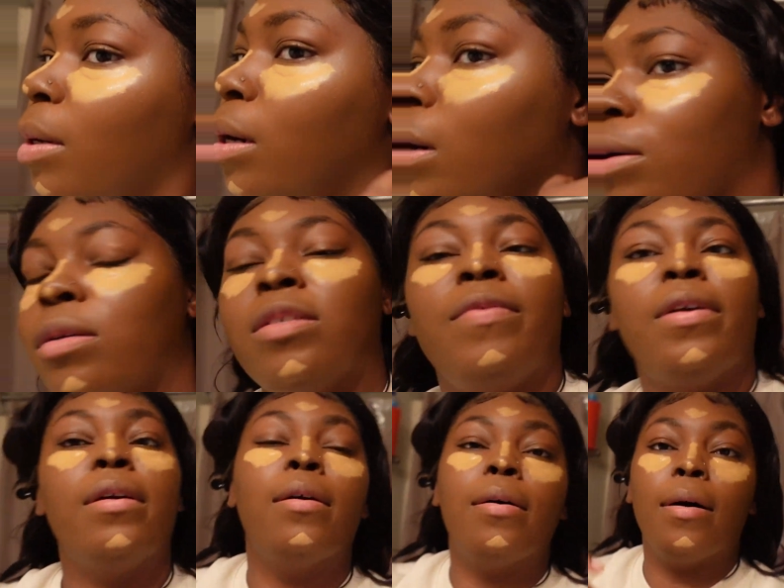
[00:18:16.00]
my curls
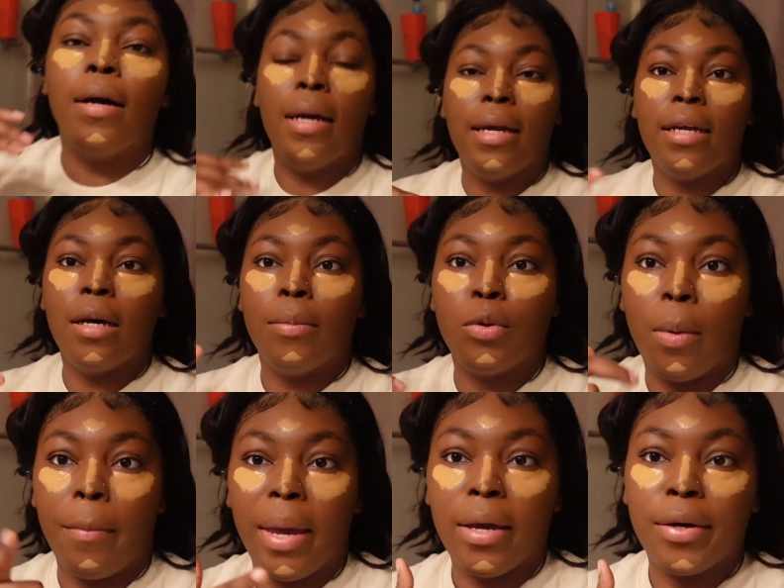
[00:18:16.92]
fell and I'm doing
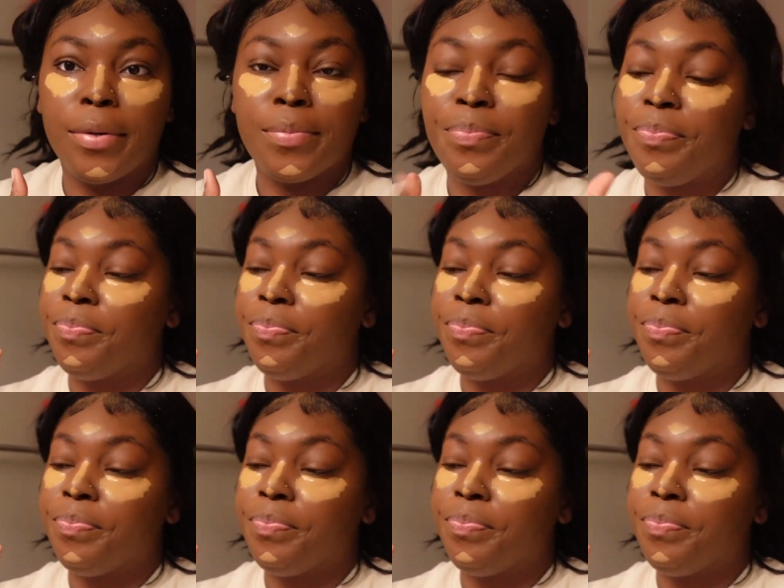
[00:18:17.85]
my makeup.